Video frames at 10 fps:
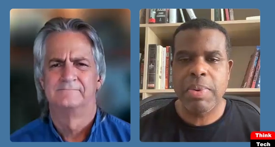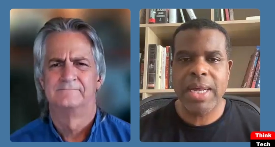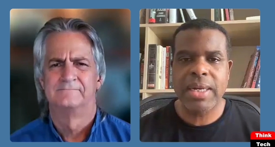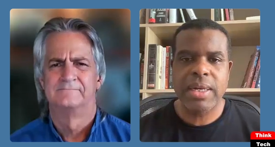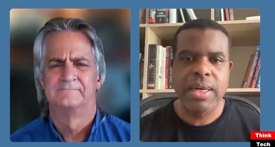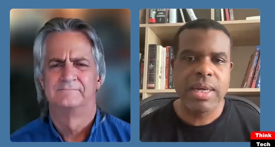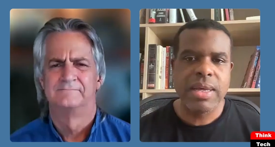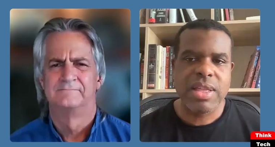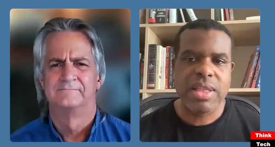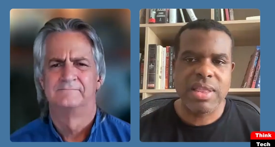Speaker 1: but
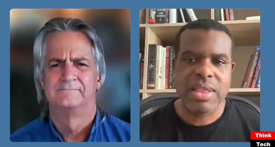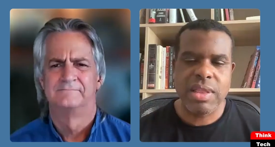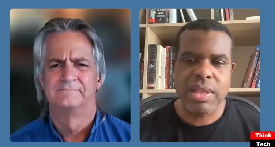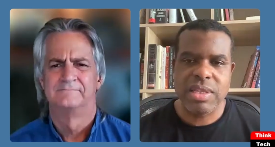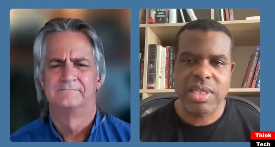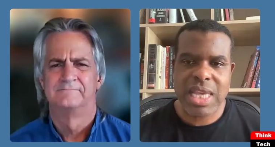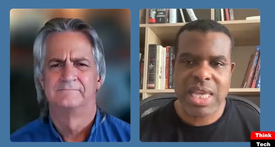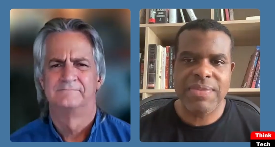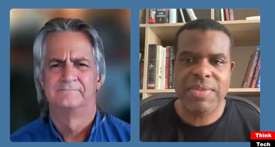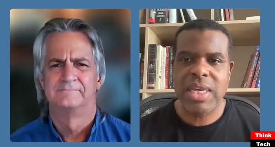
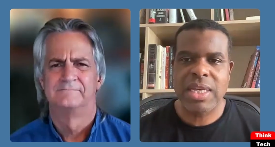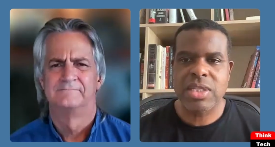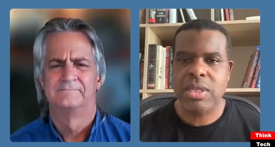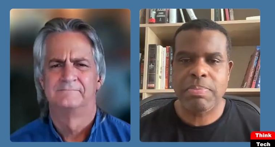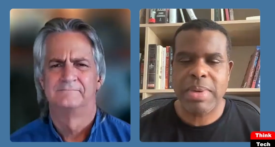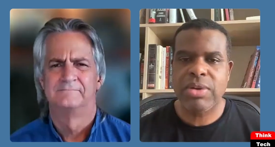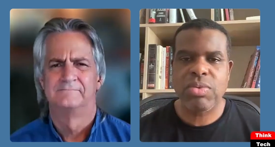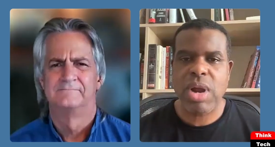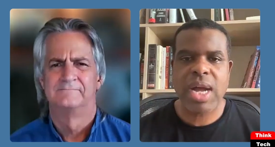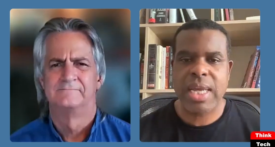safety is a
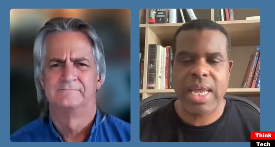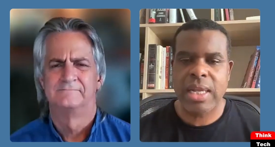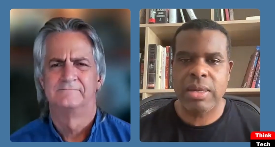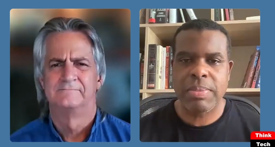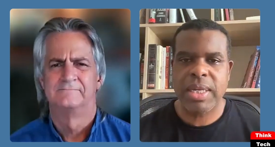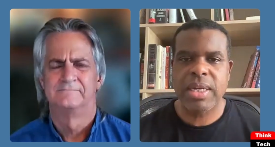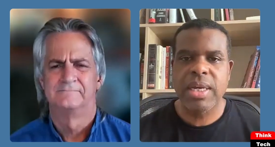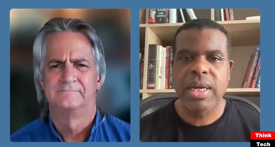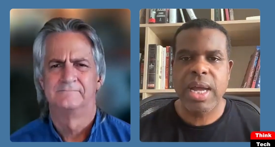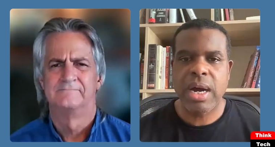bedrock element
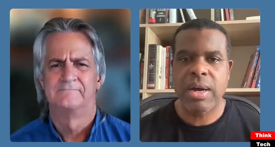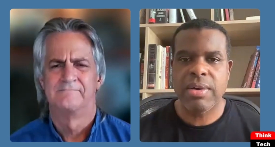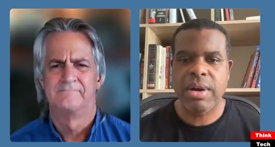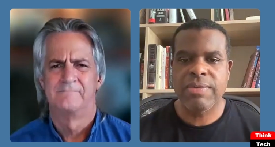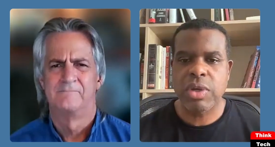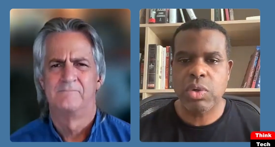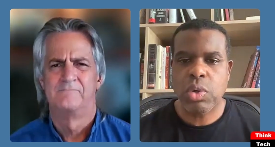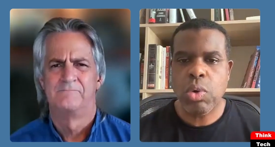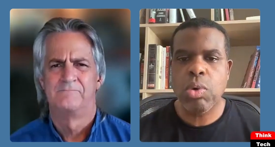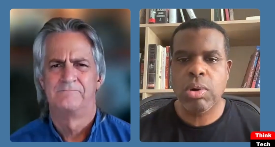of the
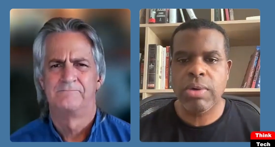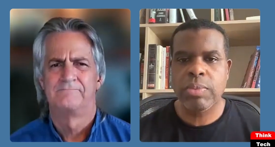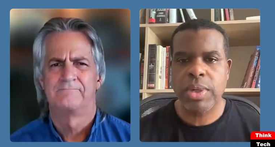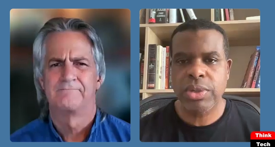core of what